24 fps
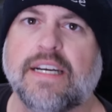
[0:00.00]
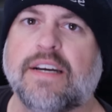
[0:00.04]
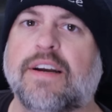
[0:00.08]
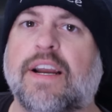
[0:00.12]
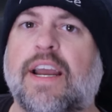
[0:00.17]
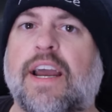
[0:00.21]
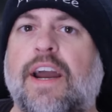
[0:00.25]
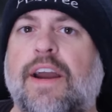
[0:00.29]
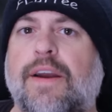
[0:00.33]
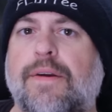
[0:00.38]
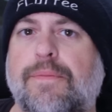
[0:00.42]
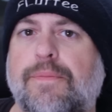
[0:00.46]

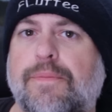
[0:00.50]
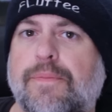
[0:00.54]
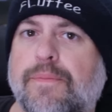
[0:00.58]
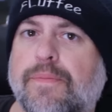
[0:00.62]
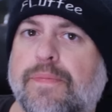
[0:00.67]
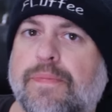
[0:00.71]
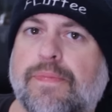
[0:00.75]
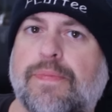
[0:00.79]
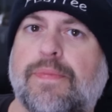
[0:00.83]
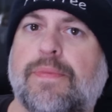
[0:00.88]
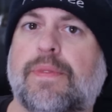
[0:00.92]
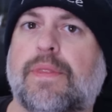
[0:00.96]
Okay,
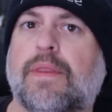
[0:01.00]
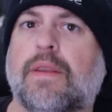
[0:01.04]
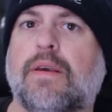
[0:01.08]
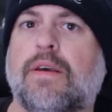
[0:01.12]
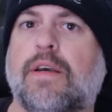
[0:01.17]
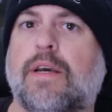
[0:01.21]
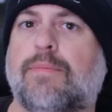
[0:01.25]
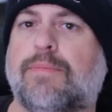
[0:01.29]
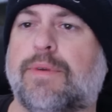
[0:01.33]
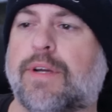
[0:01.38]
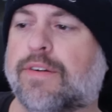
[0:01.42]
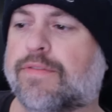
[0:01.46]

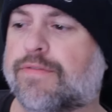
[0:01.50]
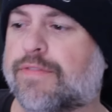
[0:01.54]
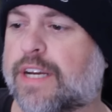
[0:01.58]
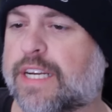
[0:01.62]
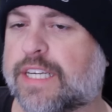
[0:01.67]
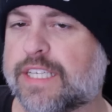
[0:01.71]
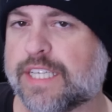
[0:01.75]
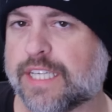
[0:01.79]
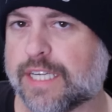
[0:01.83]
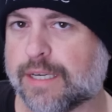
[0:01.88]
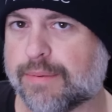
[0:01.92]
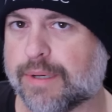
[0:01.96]
I'm done
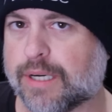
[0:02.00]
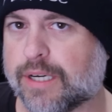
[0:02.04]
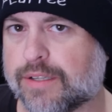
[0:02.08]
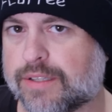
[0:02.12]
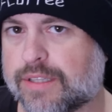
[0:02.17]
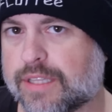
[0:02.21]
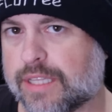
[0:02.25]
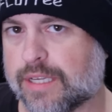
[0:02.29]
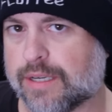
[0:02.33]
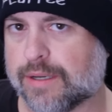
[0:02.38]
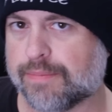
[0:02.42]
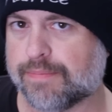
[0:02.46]
venting
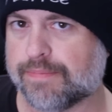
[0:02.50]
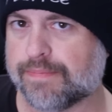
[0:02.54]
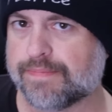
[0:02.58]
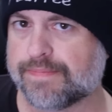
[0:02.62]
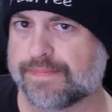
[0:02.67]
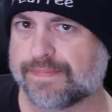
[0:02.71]
about the...